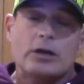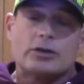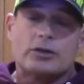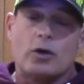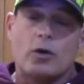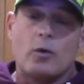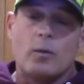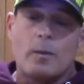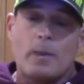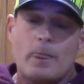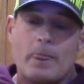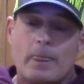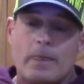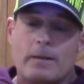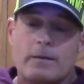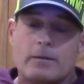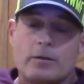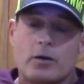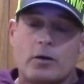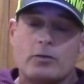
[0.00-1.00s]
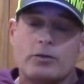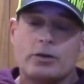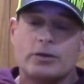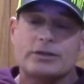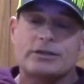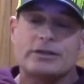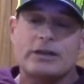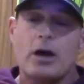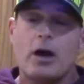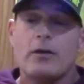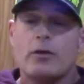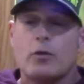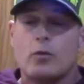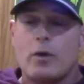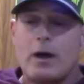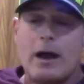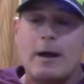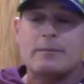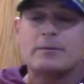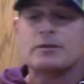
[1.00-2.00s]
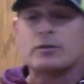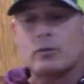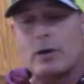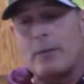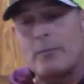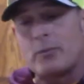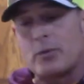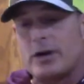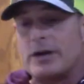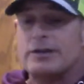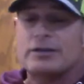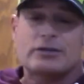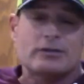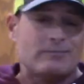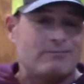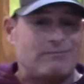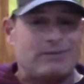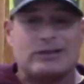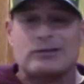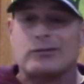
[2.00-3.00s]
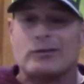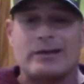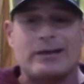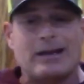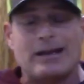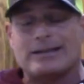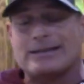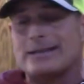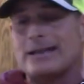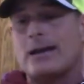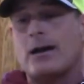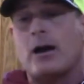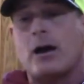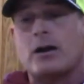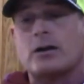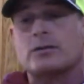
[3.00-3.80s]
So, you'll see all the reps, the rep ratio between, I'd say